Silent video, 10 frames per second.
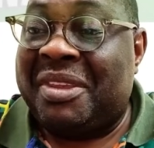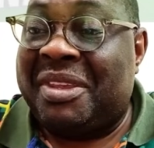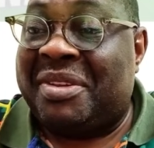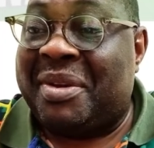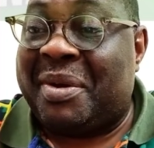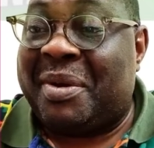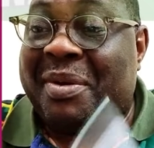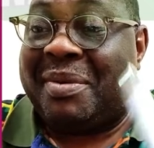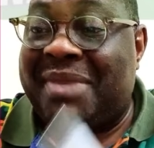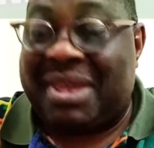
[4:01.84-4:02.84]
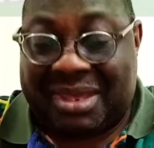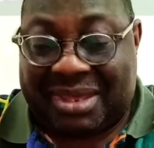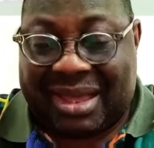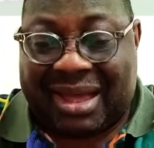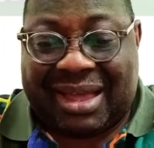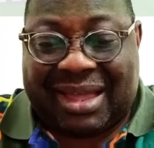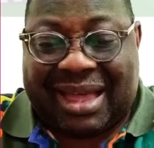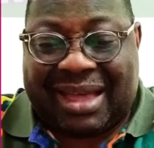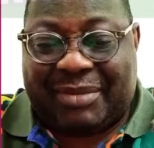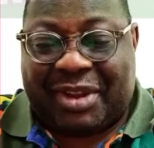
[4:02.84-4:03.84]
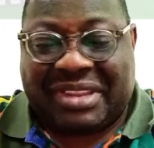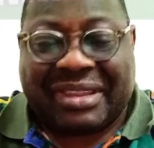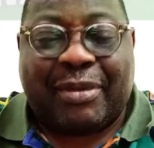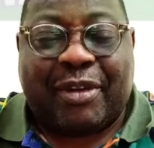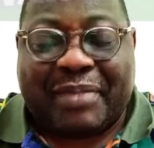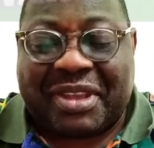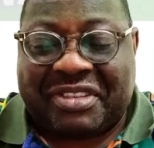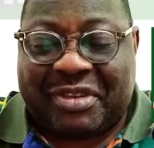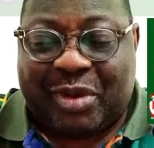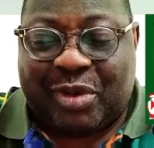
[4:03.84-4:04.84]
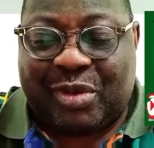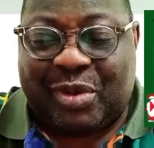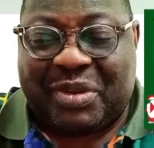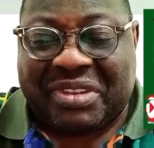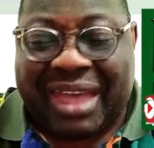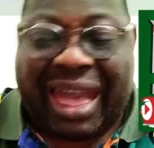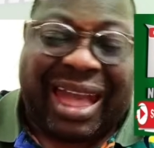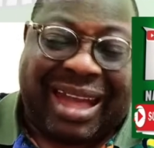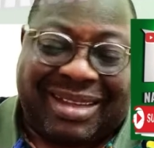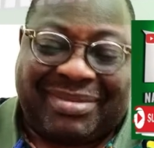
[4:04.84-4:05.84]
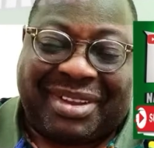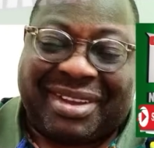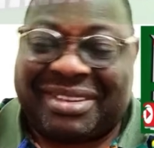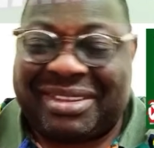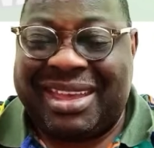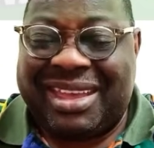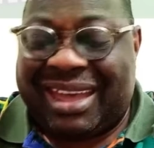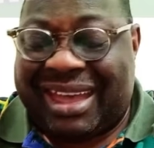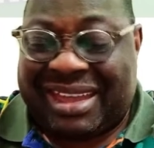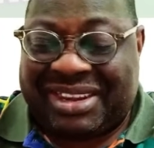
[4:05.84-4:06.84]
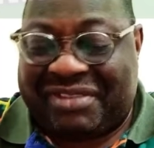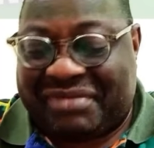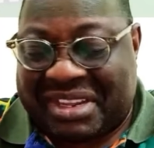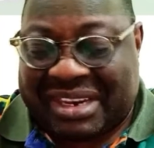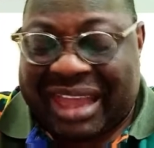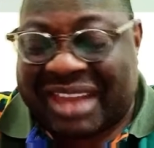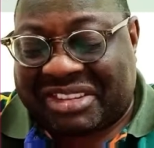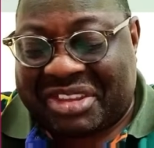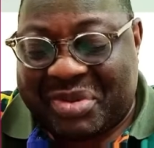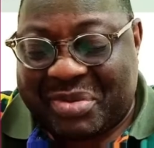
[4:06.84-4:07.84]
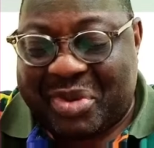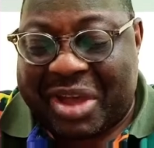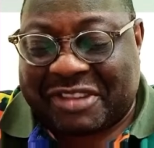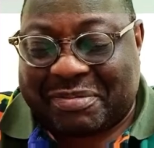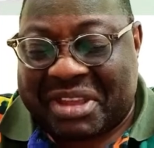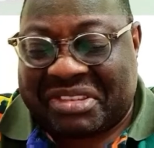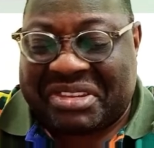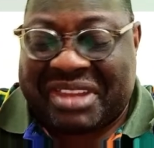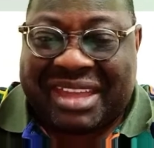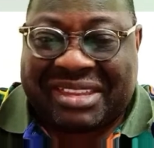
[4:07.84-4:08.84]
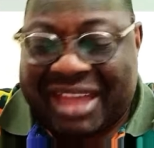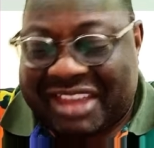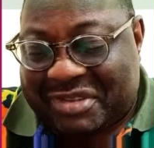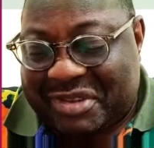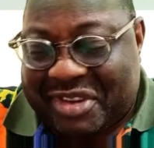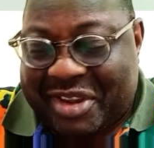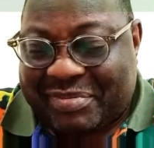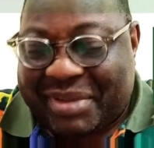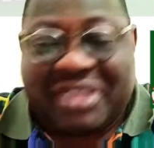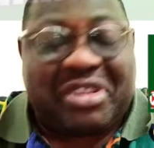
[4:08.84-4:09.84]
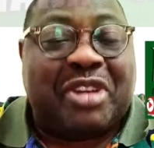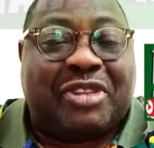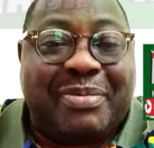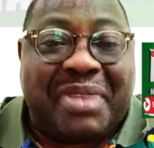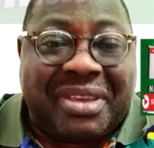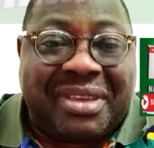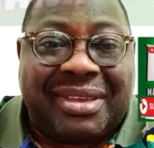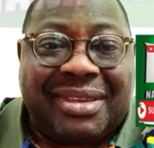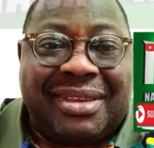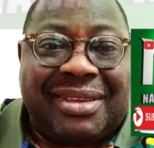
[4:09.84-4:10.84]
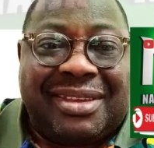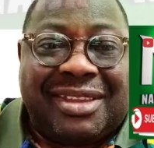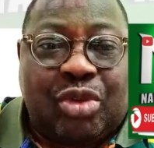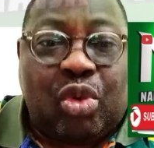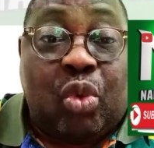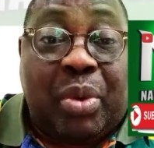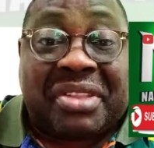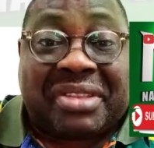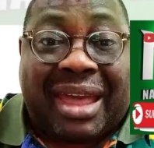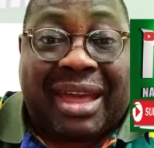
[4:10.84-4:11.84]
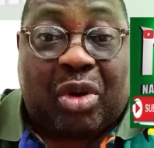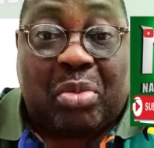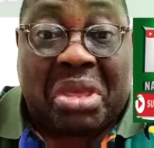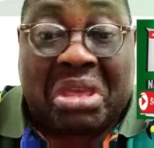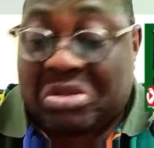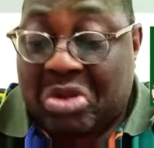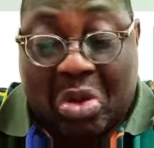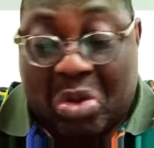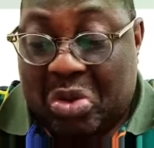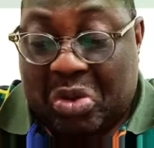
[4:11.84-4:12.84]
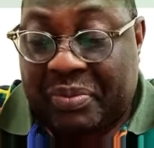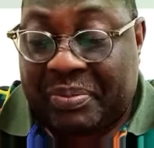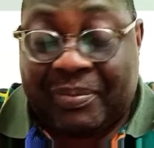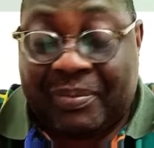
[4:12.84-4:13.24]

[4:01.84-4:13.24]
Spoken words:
So me, I'm not the type of person who will say, because they've declared Tinubu as president, I should jump, and not me. You will wait tire of me. No.